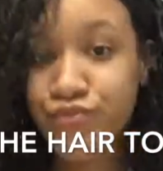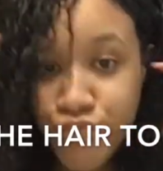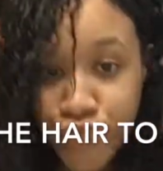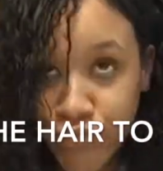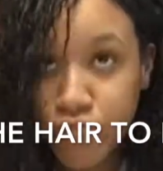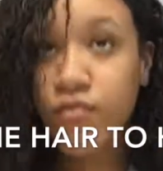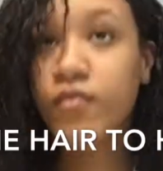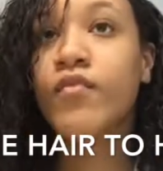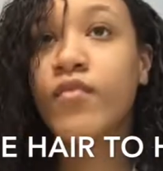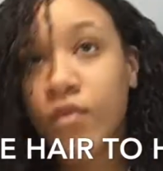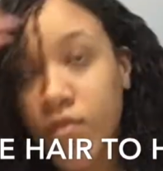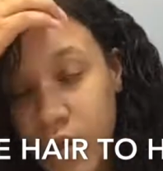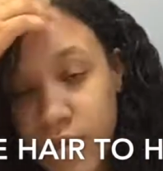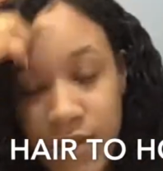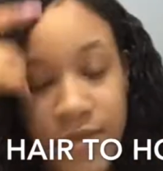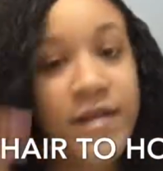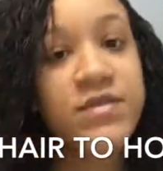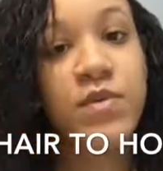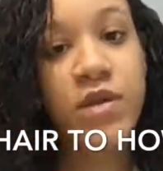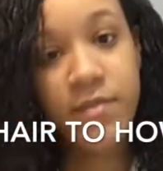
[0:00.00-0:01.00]
And then I just
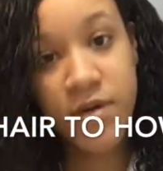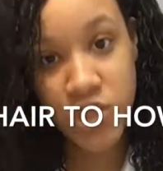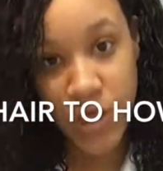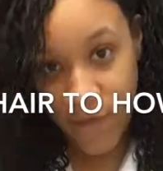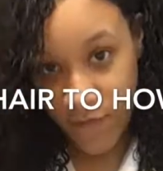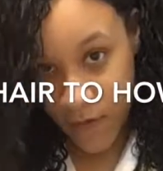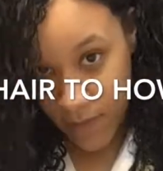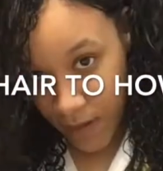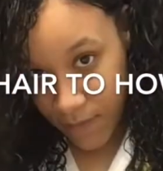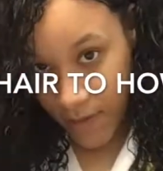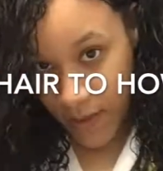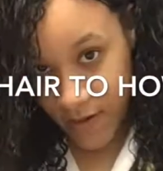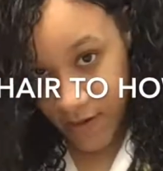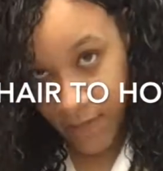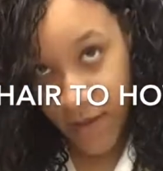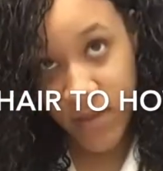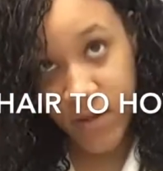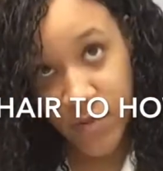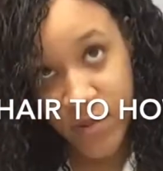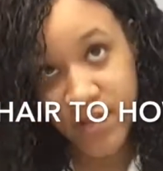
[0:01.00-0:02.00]
keep scrunching
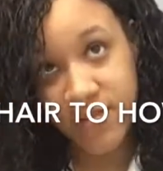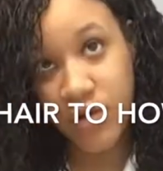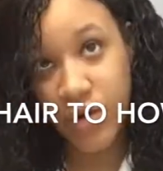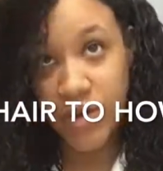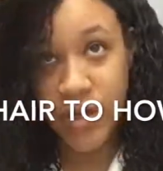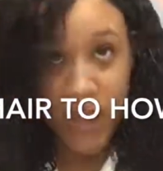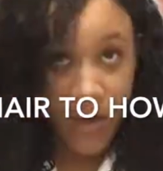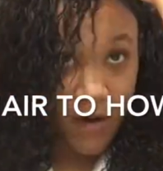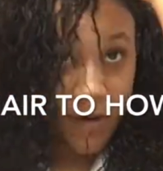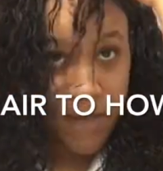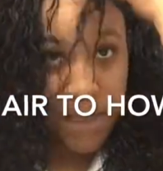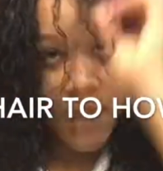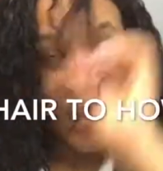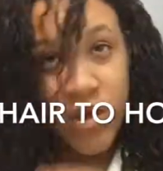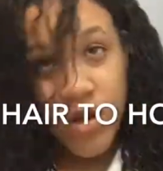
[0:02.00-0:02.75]
until I like how it